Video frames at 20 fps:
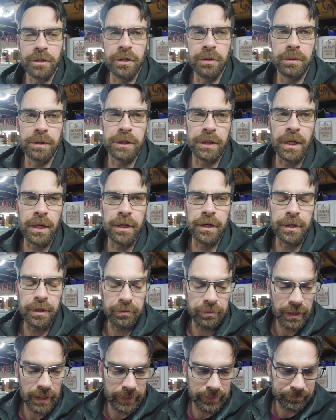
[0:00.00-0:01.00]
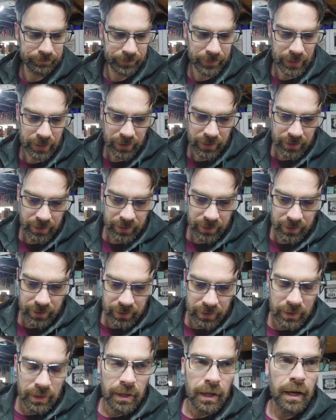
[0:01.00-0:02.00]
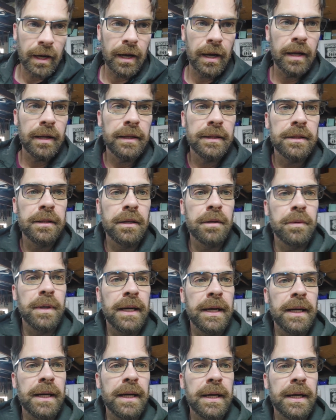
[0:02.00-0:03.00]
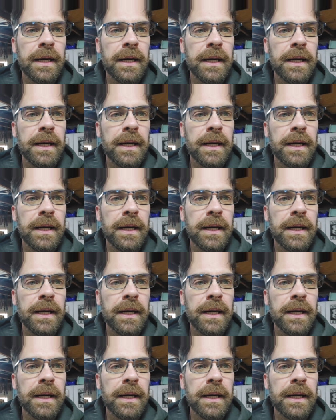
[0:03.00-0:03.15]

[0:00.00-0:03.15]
Do what you're going to do, right? Let's look at what I got.